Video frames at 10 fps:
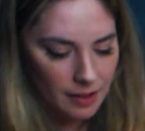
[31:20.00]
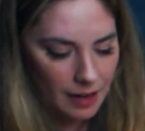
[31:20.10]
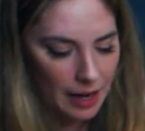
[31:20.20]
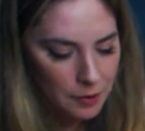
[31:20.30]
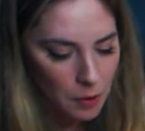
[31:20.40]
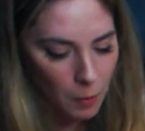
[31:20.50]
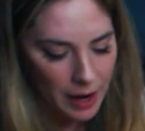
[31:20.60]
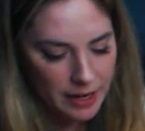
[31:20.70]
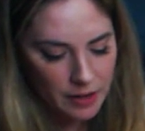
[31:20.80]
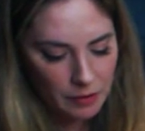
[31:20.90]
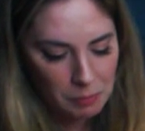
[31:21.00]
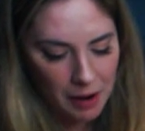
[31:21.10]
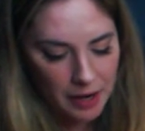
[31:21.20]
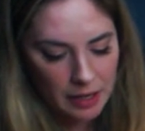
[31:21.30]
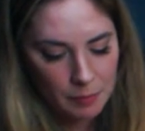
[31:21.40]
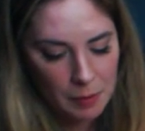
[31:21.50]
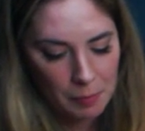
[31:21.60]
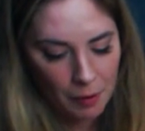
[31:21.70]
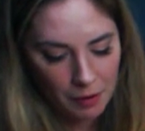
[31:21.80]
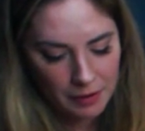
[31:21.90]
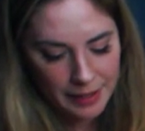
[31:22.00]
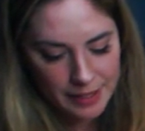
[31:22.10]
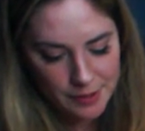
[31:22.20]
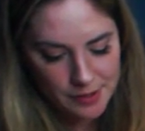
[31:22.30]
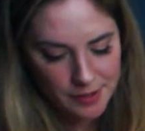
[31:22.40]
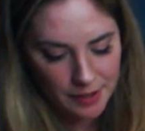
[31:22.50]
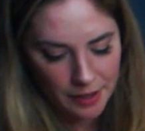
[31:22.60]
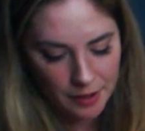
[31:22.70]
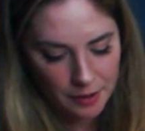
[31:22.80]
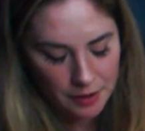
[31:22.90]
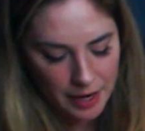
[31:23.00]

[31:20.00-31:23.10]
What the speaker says: I don't know why I never bought him a ball ages ago.